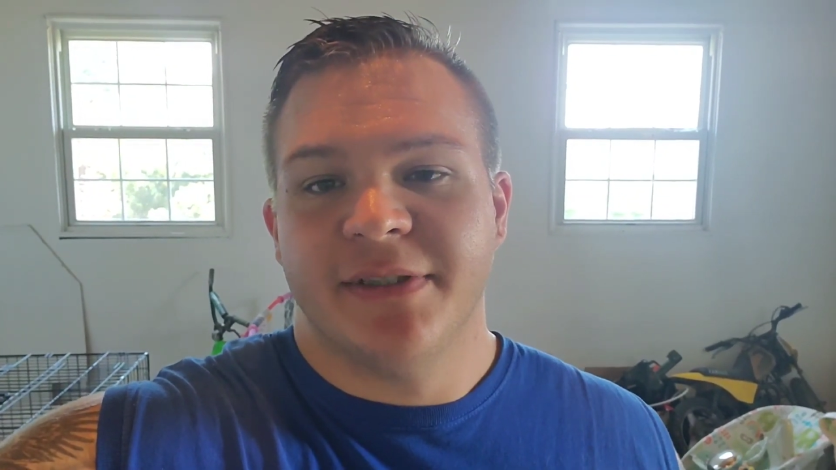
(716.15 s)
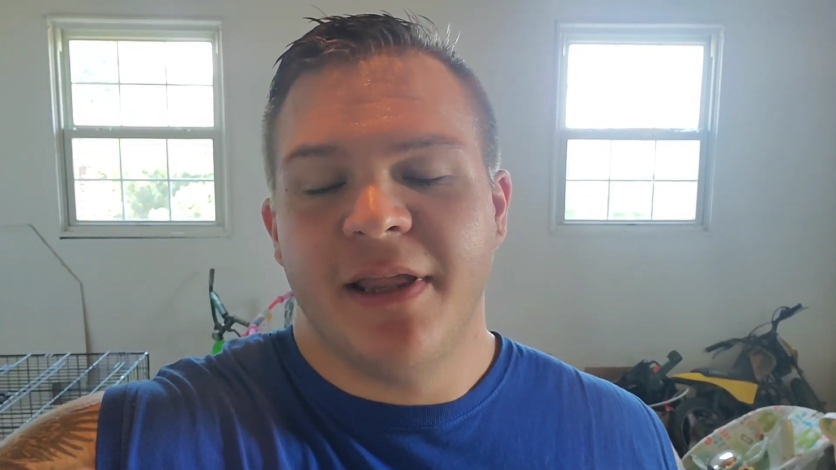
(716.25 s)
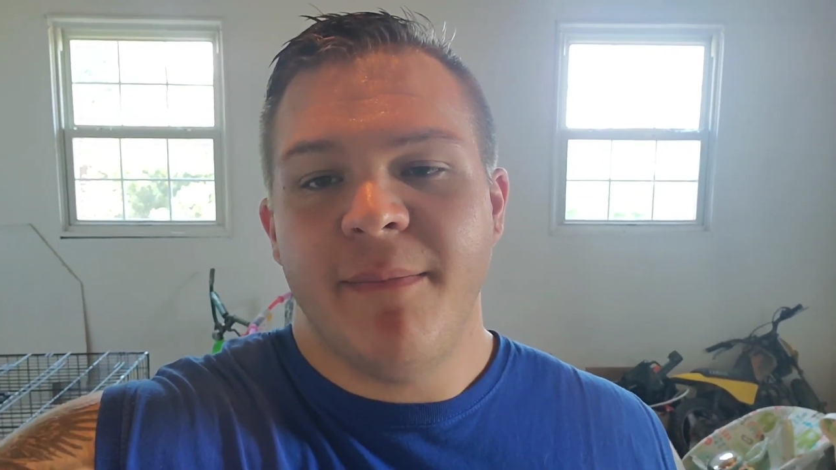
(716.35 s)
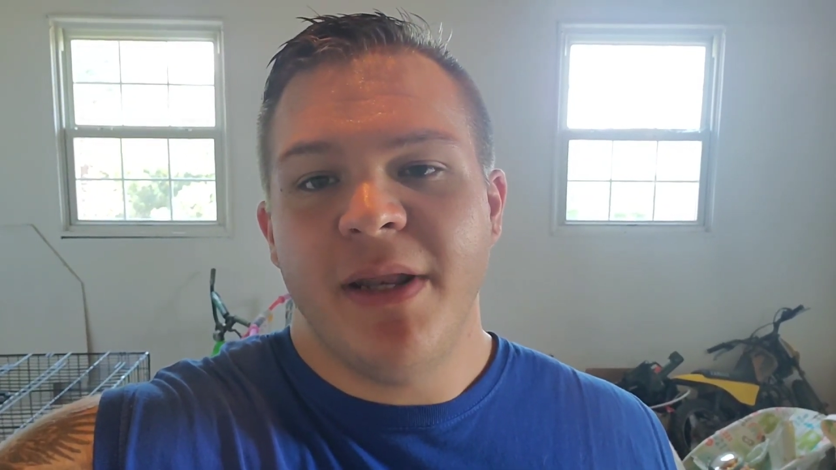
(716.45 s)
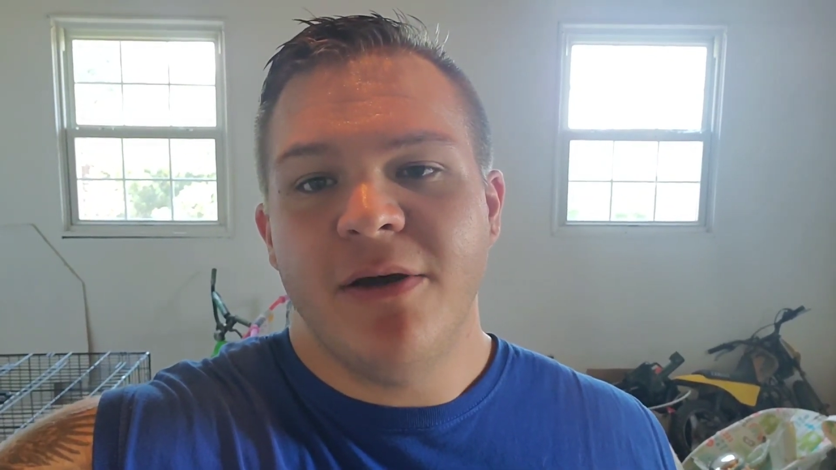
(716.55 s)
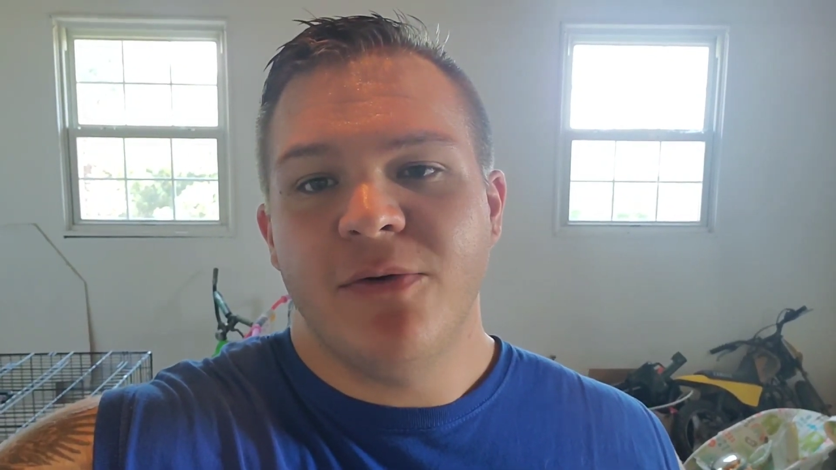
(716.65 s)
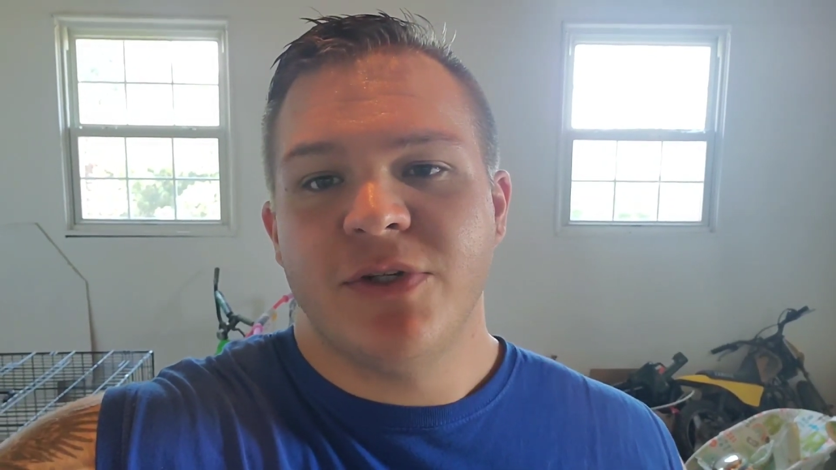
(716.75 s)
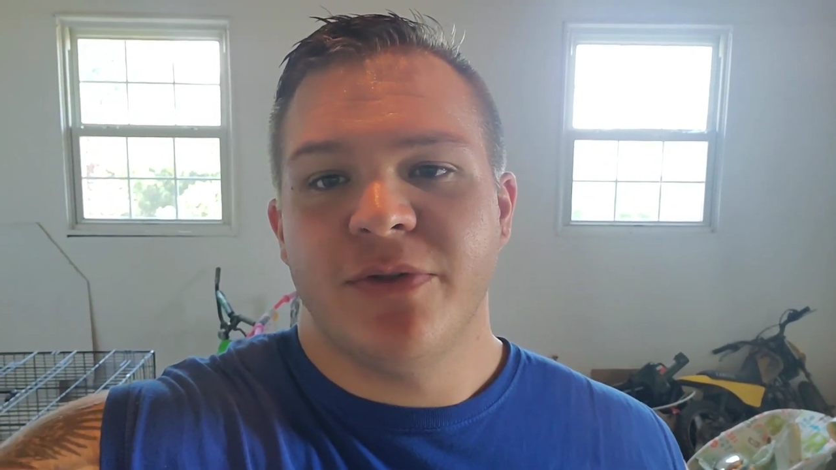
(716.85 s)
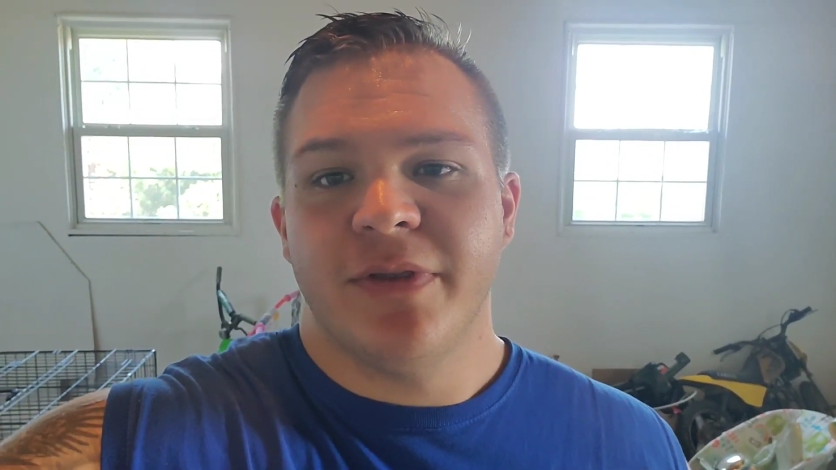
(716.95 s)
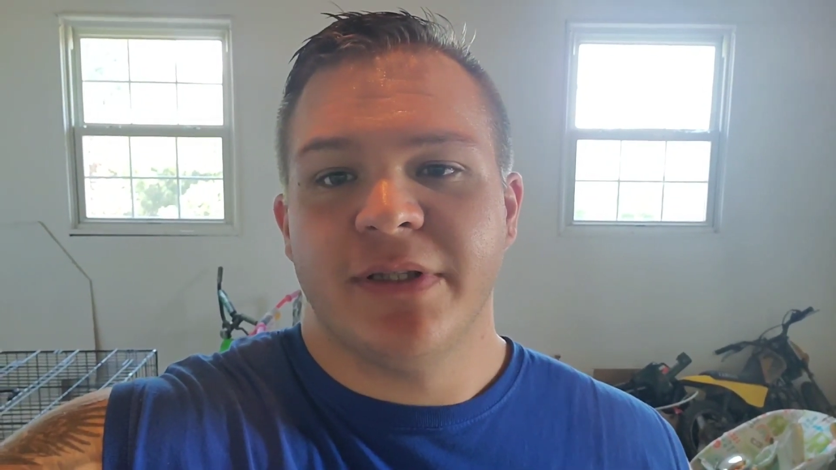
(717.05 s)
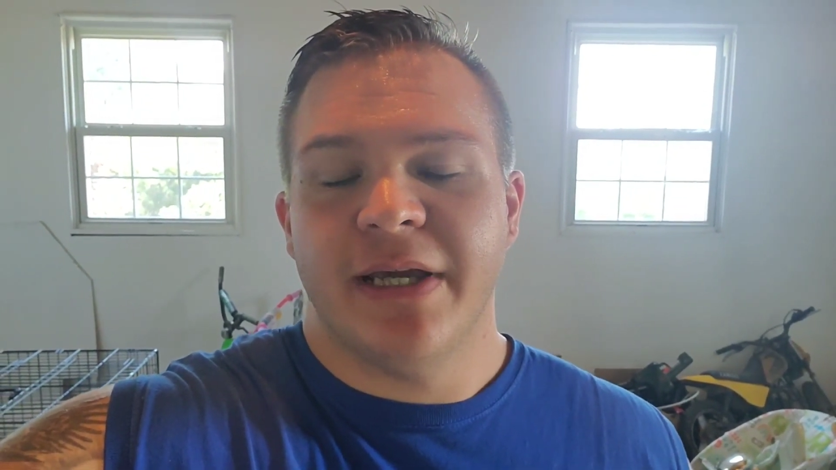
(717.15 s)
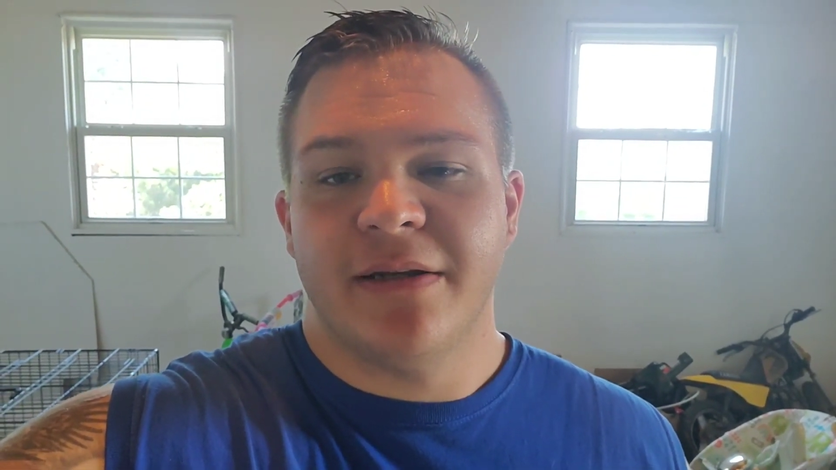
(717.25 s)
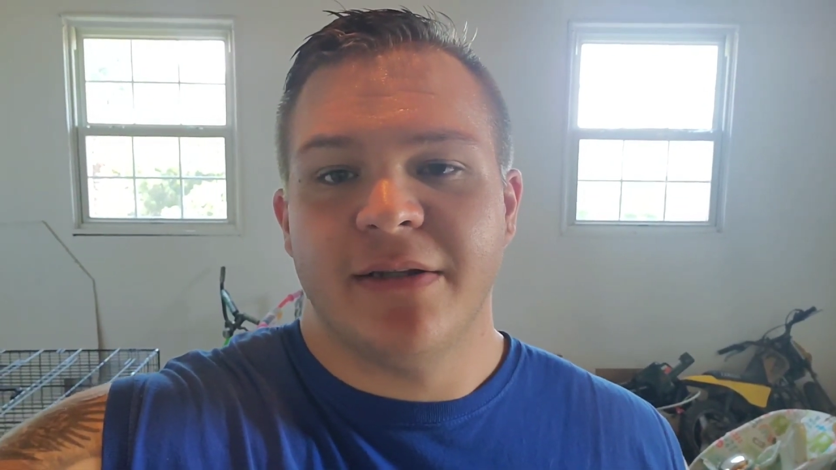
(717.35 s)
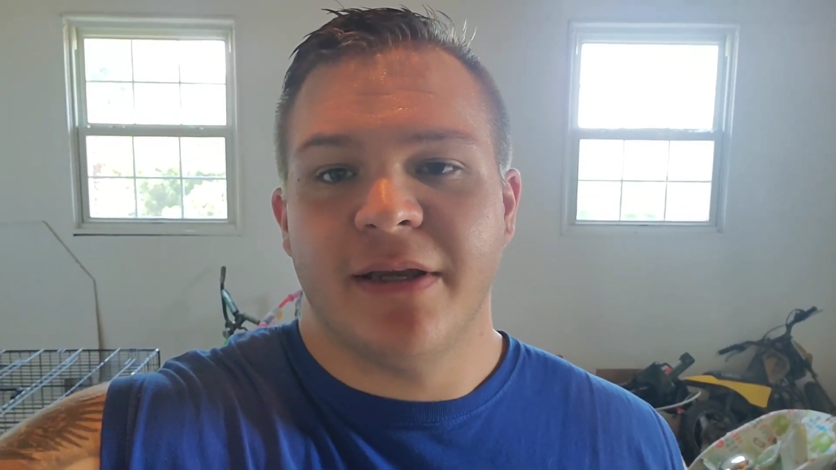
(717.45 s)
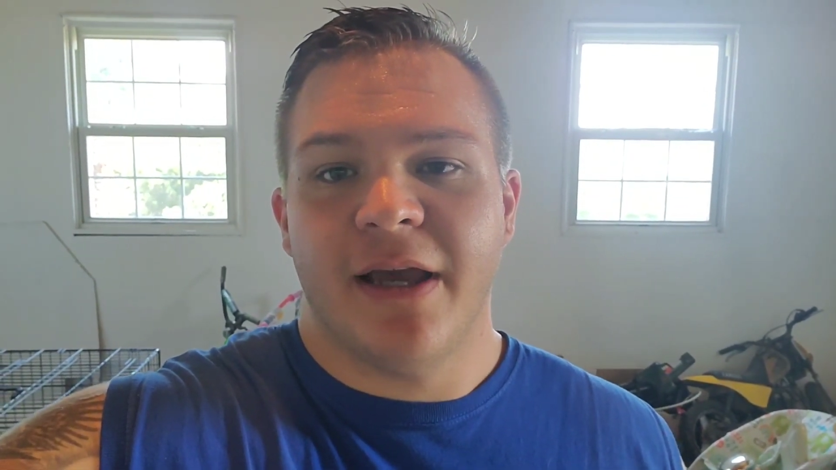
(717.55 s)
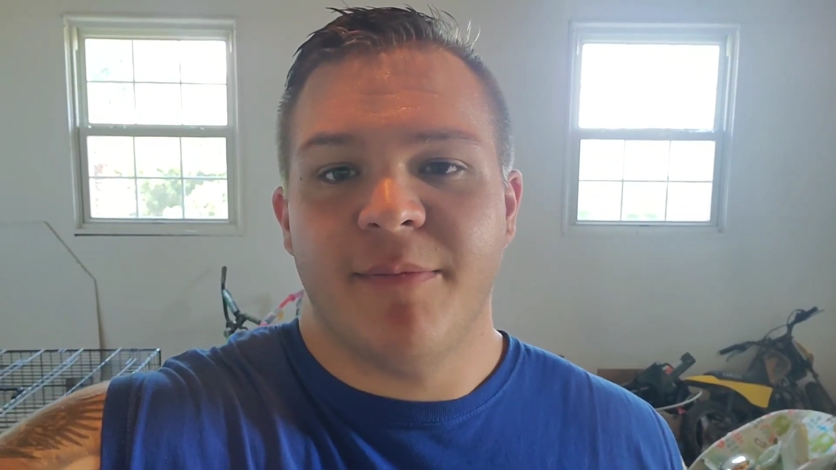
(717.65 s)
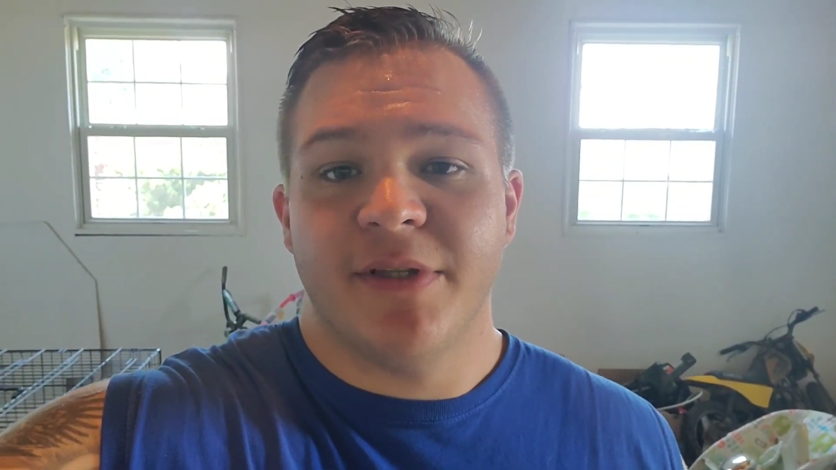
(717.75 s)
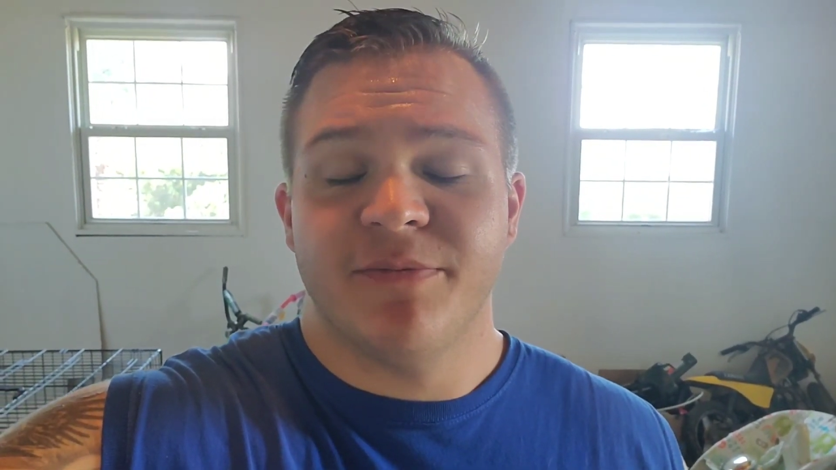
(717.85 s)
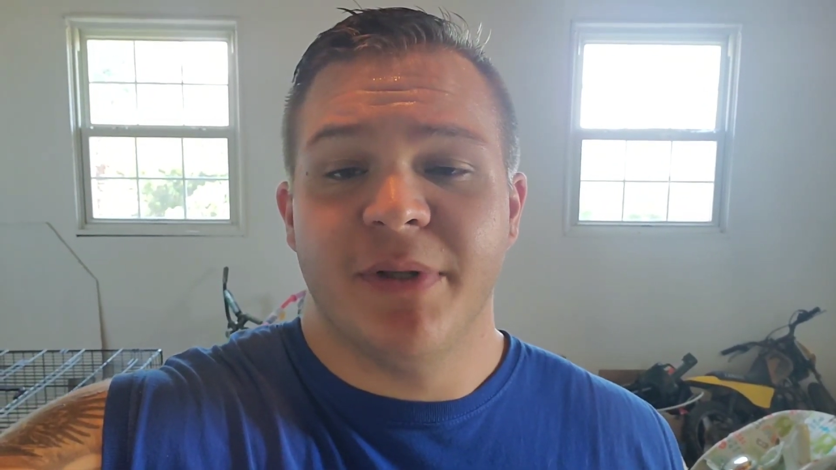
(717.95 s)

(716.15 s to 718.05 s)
Let me know what you think down in the comments